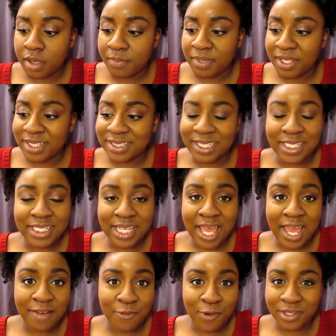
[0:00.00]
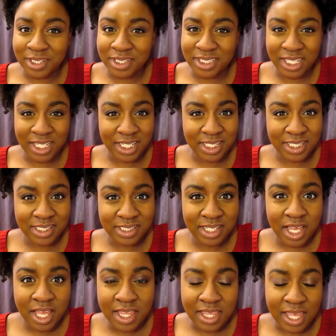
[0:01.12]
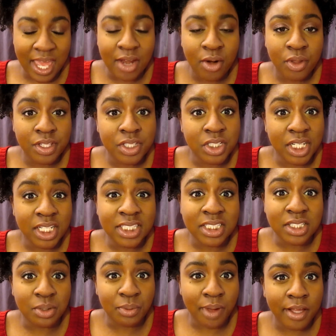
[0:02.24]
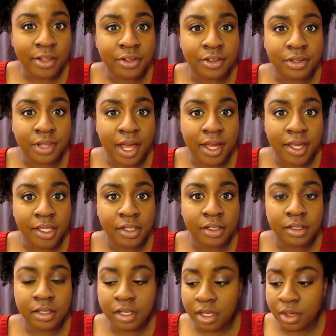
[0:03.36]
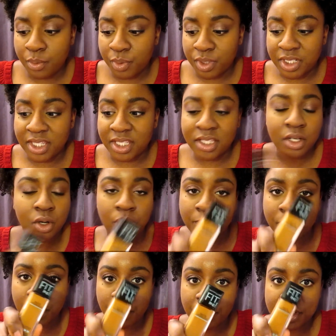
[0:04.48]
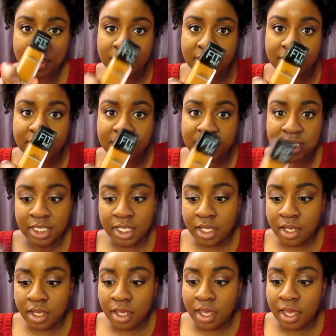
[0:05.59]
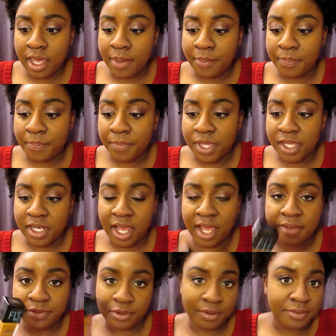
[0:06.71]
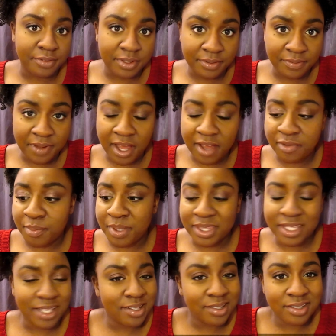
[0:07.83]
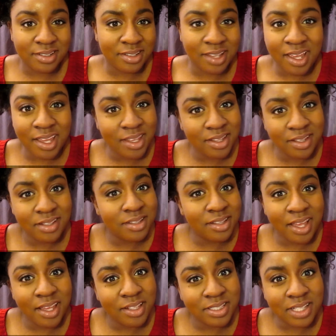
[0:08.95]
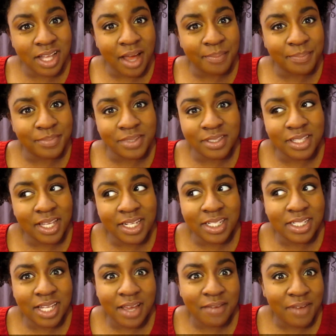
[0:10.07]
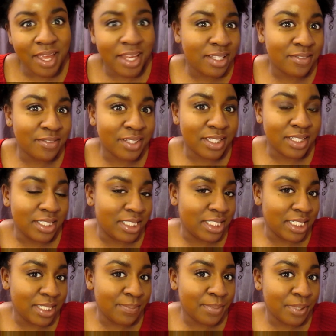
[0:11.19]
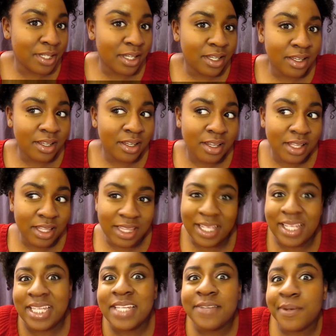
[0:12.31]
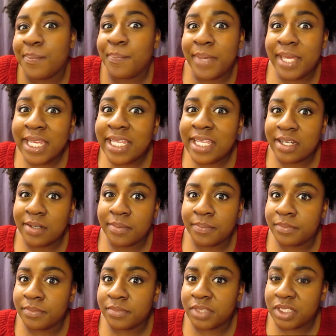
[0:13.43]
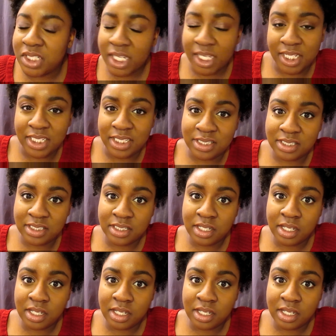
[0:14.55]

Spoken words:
because they didn't have all the shades. They had all the shades in the regular line, which I think they go up to $360, and I have $355, but they stopped. They didn't have any of the deep, like even medium shades